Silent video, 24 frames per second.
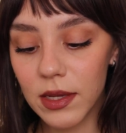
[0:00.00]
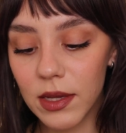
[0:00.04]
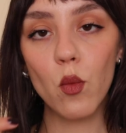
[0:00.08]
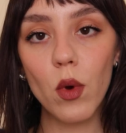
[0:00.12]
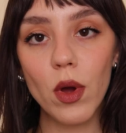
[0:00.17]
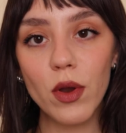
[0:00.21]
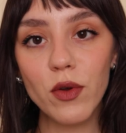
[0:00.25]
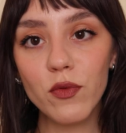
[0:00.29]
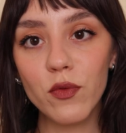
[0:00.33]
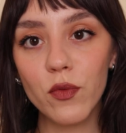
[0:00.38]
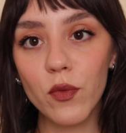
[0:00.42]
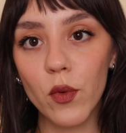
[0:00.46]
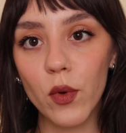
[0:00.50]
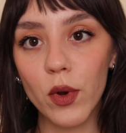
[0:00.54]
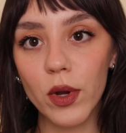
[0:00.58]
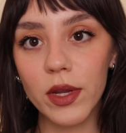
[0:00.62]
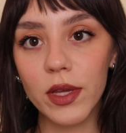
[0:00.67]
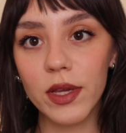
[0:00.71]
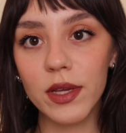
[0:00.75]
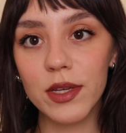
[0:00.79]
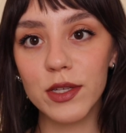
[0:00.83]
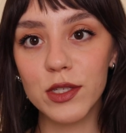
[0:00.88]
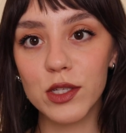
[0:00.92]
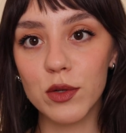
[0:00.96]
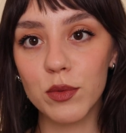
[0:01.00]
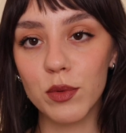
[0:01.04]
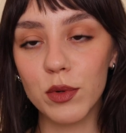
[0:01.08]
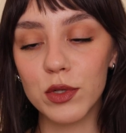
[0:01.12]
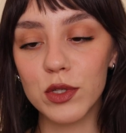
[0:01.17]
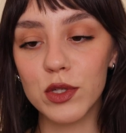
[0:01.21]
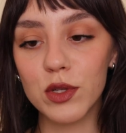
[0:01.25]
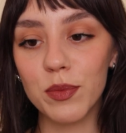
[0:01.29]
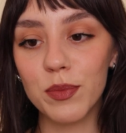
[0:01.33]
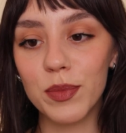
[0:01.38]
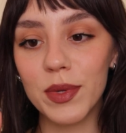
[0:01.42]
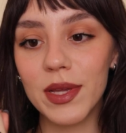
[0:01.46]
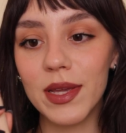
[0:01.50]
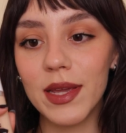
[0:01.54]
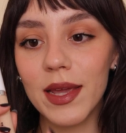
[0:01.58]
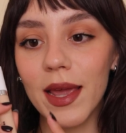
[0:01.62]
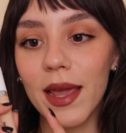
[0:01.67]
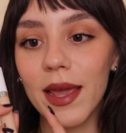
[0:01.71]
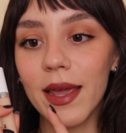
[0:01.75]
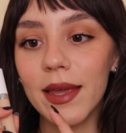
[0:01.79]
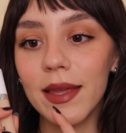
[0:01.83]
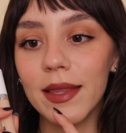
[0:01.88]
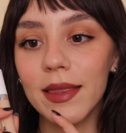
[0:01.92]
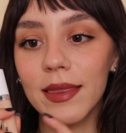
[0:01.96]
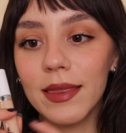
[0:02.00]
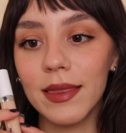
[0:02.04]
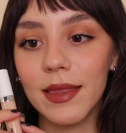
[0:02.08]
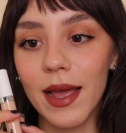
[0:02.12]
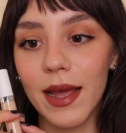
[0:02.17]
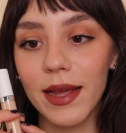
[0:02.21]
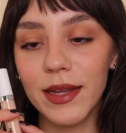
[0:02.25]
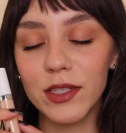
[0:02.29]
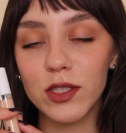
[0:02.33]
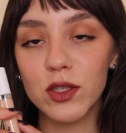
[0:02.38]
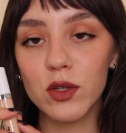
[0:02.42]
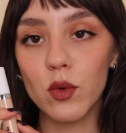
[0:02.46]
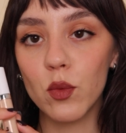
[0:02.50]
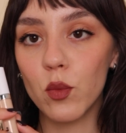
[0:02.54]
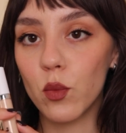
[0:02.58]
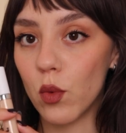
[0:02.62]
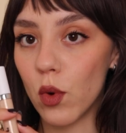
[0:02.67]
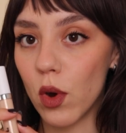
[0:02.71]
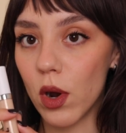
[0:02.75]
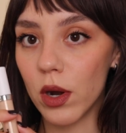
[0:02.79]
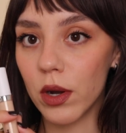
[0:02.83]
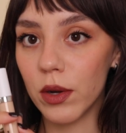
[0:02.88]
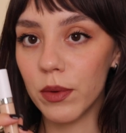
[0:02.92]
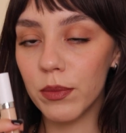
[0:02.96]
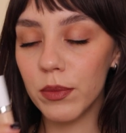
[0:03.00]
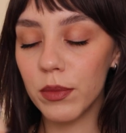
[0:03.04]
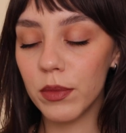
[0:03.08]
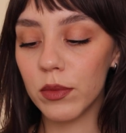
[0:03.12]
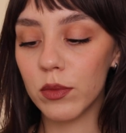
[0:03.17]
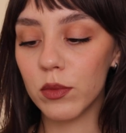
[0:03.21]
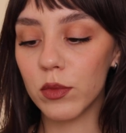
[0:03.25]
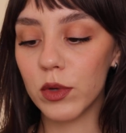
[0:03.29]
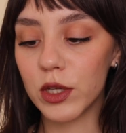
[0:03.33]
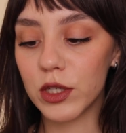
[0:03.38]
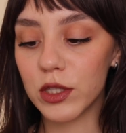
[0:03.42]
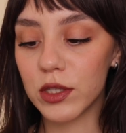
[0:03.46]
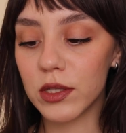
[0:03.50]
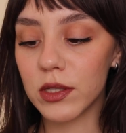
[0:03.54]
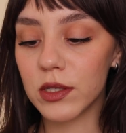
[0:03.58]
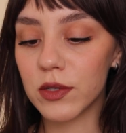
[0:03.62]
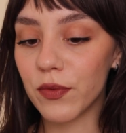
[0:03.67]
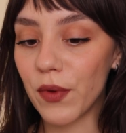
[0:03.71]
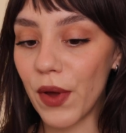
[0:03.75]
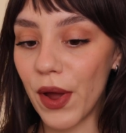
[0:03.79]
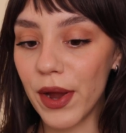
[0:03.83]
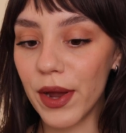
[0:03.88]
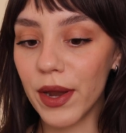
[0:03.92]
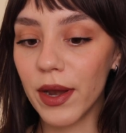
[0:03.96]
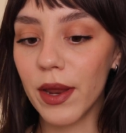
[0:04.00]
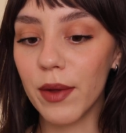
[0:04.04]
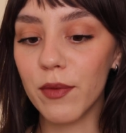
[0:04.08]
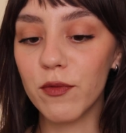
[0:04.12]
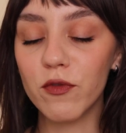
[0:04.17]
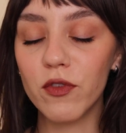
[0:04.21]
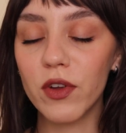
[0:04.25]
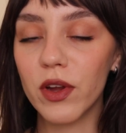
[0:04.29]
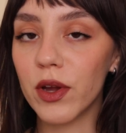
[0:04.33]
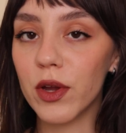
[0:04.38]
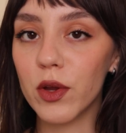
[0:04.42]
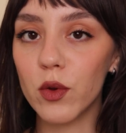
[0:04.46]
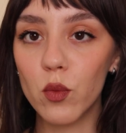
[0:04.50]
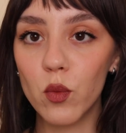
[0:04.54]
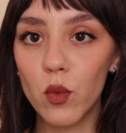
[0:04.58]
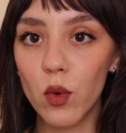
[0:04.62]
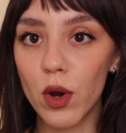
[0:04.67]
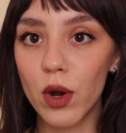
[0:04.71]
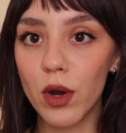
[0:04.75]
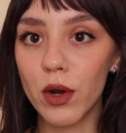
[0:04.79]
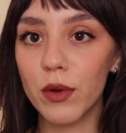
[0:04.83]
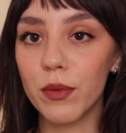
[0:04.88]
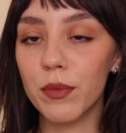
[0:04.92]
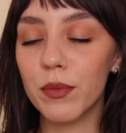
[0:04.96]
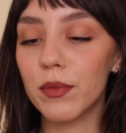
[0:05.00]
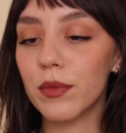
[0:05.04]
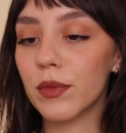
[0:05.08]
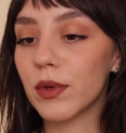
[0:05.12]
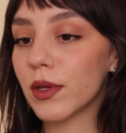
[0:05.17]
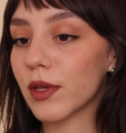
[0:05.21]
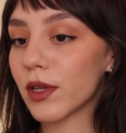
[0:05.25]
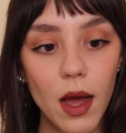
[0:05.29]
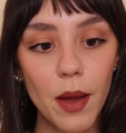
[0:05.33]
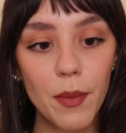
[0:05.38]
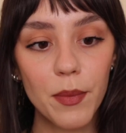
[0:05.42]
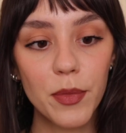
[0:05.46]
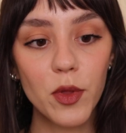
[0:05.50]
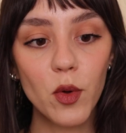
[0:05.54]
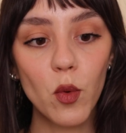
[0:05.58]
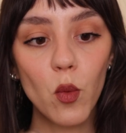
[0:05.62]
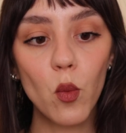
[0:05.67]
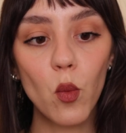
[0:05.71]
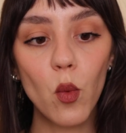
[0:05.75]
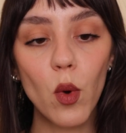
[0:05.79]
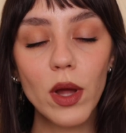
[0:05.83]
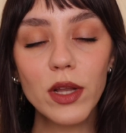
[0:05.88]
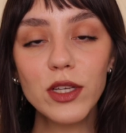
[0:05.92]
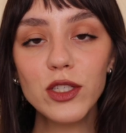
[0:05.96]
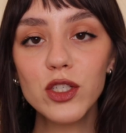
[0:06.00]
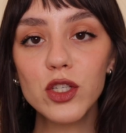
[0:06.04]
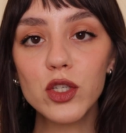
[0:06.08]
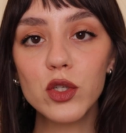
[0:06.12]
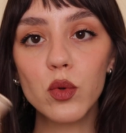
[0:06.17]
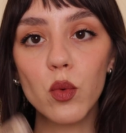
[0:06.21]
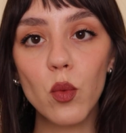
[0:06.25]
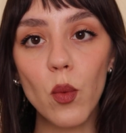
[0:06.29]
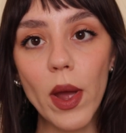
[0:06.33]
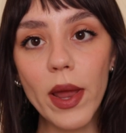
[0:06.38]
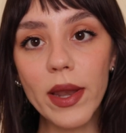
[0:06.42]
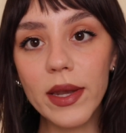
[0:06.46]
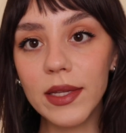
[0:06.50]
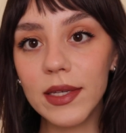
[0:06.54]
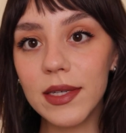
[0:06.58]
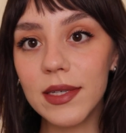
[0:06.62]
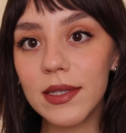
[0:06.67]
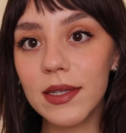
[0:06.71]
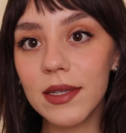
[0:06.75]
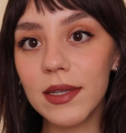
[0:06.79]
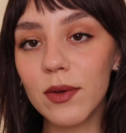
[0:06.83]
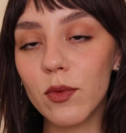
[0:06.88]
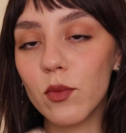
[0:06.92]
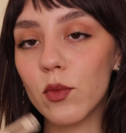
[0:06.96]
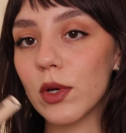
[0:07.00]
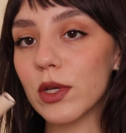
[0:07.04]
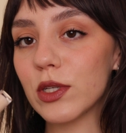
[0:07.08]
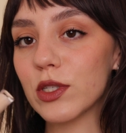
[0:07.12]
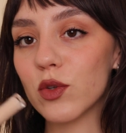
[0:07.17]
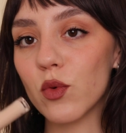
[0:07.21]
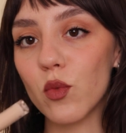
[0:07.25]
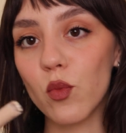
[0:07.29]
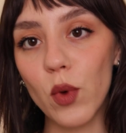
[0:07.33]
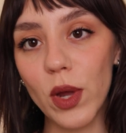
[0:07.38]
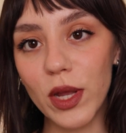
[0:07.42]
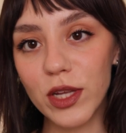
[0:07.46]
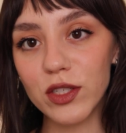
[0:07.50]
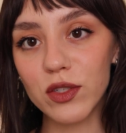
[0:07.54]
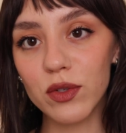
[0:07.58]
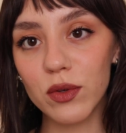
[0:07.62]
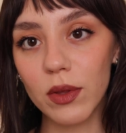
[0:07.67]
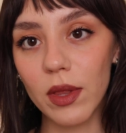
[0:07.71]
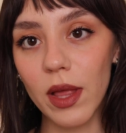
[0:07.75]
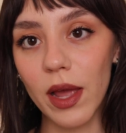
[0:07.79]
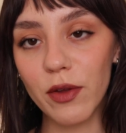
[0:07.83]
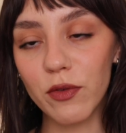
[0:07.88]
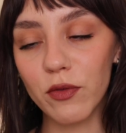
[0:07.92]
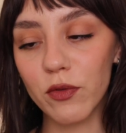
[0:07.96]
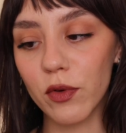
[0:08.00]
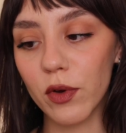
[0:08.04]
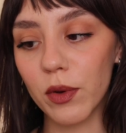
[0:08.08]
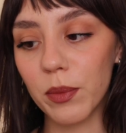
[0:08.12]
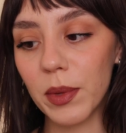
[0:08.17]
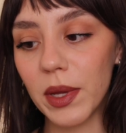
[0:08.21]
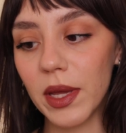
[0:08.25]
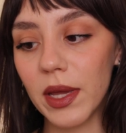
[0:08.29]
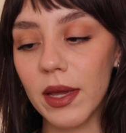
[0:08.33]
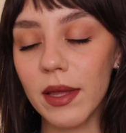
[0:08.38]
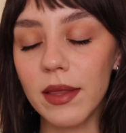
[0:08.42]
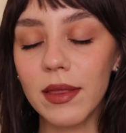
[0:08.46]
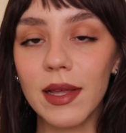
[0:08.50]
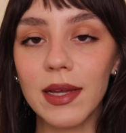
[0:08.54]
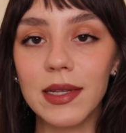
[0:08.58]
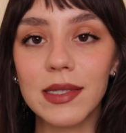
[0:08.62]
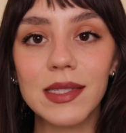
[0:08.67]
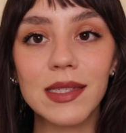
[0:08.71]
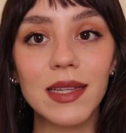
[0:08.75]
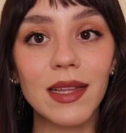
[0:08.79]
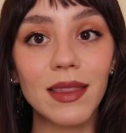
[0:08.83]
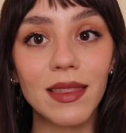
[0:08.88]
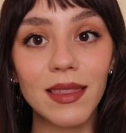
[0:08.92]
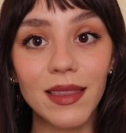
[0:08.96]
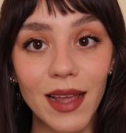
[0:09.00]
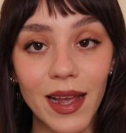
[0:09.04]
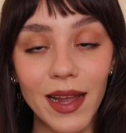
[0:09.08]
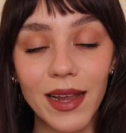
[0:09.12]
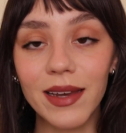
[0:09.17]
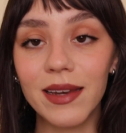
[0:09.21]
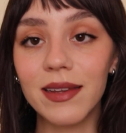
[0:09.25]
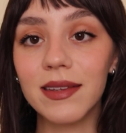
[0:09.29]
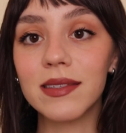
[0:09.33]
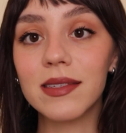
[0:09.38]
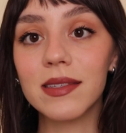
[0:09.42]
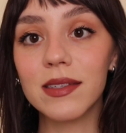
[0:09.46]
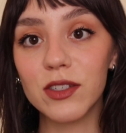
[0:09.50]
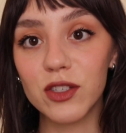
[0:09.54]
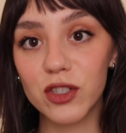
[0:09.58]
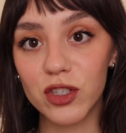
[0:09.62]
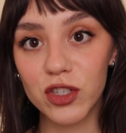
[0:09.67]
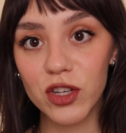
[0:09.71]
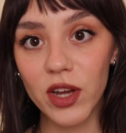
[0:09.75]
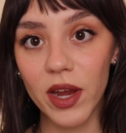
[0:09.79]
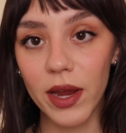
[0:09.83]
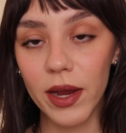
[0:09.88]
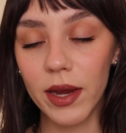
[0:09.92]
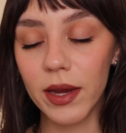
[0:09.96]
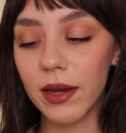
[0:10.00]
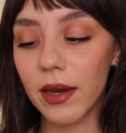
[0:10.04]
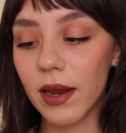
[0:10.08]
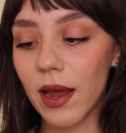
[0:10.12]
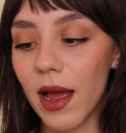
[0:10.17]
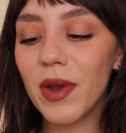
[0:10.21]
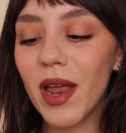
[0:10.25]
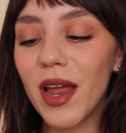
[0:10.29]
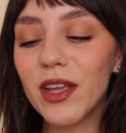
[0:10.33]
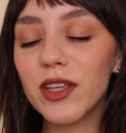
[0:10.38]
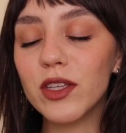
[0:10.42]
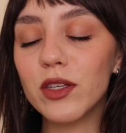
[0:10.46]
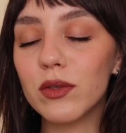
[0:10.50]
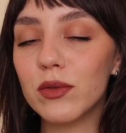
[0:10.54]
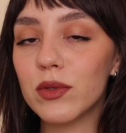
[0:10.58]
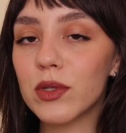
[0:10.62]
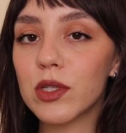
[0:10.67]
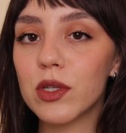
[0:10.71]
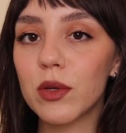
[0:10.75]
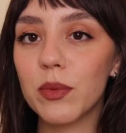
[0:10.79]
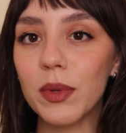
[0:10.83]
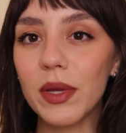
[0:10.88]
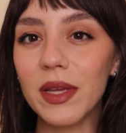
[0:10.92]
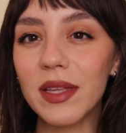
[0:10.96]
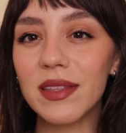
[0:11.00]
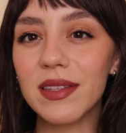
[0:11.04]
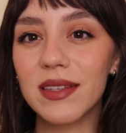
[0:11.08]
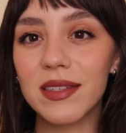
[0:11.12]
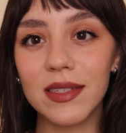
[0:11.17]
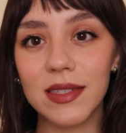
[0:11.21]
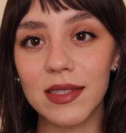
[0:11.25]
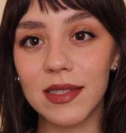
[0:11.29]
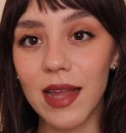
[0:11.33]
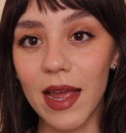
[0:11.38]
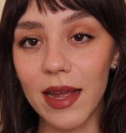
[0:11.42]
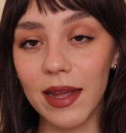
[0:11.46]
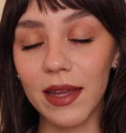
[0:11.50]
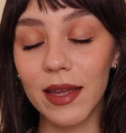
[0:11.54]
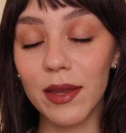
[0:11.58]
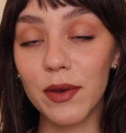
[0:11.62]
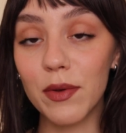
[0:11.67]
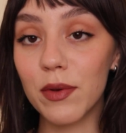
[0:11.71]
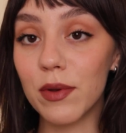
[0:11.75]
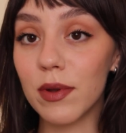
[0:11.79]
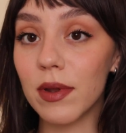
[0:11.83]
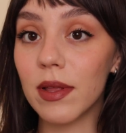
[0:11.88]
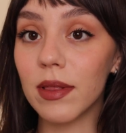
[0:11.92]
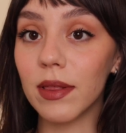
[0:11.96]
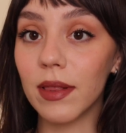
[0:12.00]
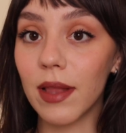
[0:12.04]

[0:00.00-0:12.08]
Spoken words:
140 is supposed to be a light warm, which is fine. I'm very warm. The 120 was way too light for me, and that's the lightest shade. I'm not used to being the second